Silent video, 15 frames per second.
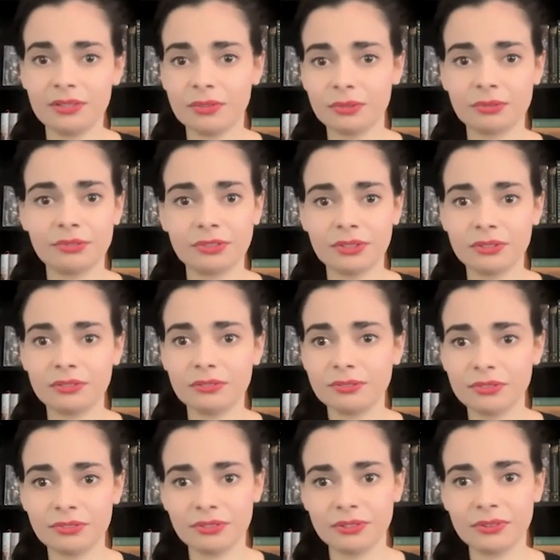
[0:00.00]
you don't feel
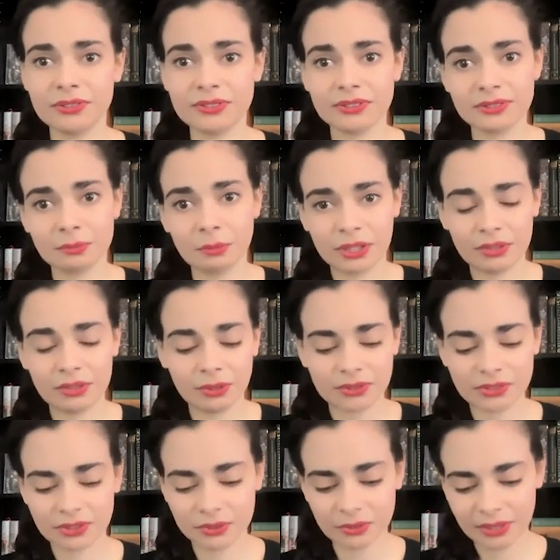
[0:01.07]
fulfilled in the way you
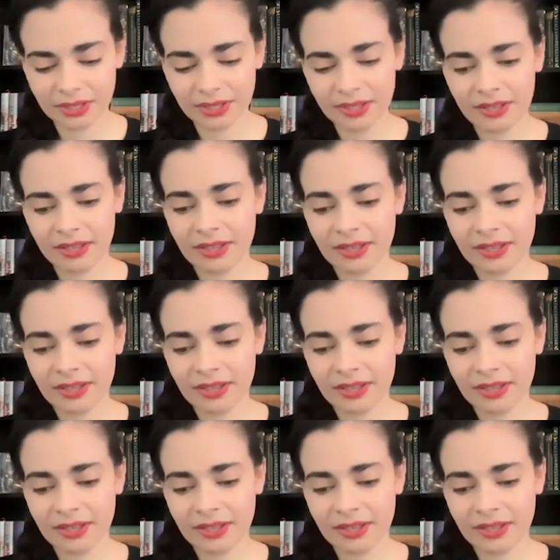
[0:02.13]
want to.